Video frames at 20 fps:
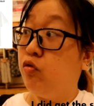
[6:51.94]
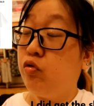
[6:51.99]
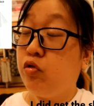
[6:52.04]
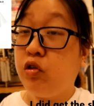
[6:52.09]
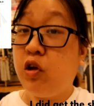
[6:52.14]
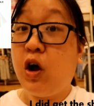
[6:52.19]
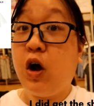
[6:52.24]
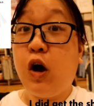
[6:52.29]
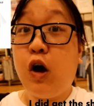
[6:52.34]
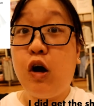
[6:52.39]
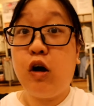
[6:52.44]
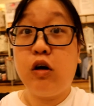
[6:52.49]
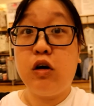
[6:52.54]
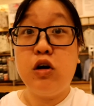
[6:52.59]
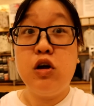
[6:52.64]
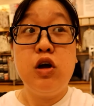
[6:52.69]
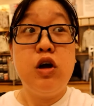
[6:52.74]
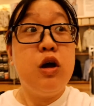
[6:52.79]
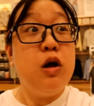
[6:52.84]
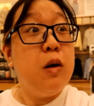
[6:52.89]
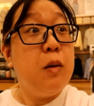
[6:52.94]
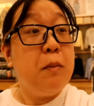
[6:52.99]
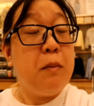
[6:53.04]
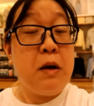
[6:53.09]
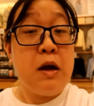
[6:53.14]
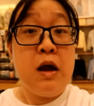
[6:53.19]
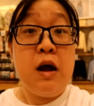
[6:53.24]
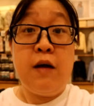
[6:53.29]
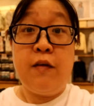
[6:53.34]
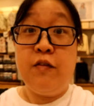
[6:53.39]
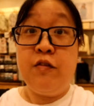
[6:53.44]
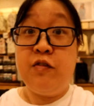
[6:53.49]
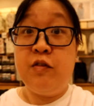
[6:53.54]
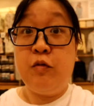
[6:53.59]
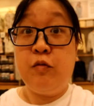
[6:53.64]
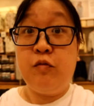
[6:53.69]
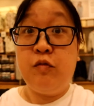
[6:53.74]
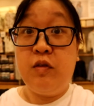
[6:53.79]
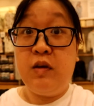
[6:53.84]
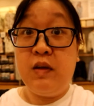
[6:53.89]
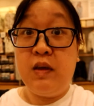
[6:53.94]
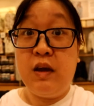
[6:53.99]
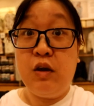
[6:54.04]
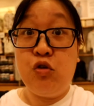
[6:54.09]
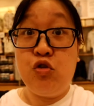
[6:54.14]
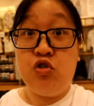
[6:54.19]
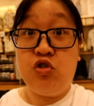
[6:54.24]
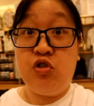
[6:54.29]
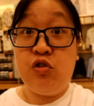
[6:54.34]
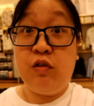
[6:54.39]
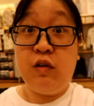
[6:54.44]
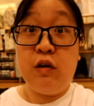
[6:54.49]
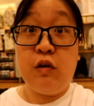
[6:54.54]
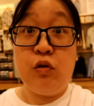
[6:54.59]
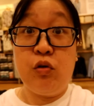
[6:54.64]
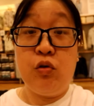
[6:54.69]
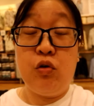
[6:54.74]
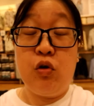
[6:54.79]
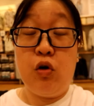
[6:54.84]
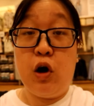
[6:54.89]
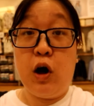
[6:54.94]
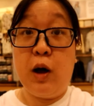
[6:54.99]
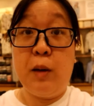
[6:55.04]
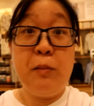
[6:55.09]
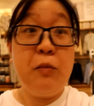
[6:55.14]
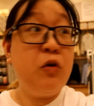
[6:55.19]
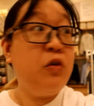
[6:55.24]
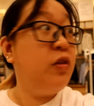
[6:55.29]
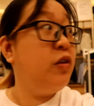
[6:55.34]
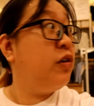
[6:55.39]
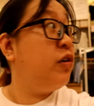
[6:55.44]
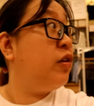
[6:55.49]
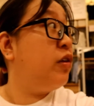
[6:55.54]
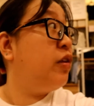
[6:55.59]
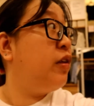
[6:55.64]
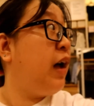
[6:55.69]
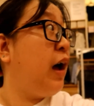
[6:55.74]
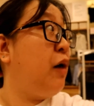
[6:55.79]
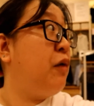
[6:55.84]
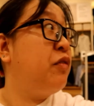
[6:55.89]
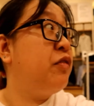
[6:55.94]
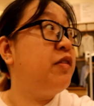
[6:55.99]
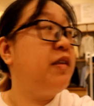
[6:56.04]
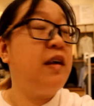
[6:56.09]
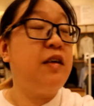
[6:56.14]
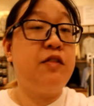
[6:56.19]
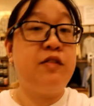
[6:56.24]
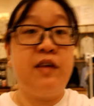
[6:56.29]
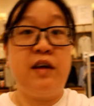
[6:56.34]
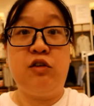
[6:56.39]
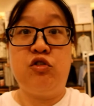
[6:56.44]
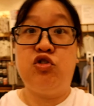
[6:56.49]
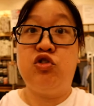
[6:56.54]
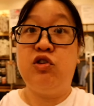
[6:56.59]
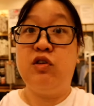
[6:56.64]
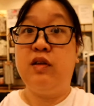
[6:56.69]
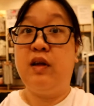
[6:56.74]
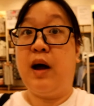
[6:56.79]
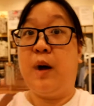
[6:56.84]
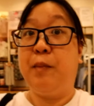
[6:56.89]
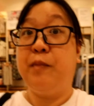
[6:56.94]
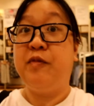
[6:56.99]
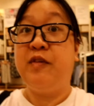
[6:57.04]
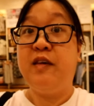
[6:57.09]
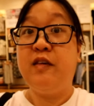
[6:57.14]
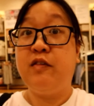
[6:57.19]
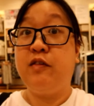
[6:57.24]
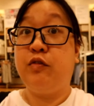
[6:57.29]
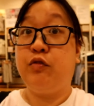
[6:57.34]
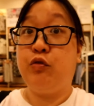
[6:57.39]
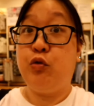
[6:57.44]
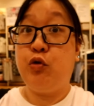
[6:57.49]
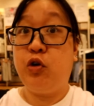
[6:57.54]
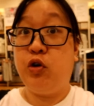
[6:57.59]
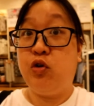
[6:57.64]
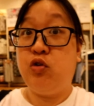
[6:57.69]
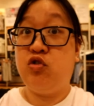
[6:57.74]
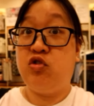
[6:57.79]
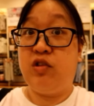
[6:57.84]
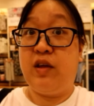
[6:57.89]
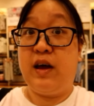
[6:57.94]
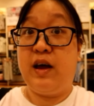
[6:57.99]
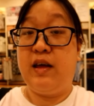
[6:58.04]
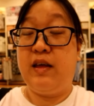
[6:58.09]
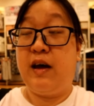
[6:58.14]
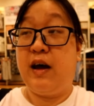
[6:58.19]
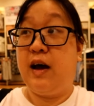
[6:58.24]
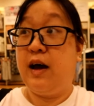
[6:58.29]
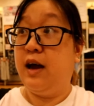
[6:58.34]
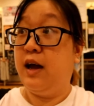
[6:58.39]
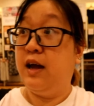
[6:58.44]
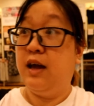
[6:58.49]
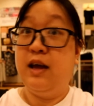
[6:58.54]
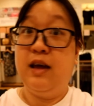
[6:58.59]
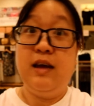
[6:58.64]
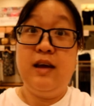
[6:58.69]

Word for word: stock. But yeah, this is a really huge Uniqlo. I'm on the downstairs section. Upstairs is so huge that I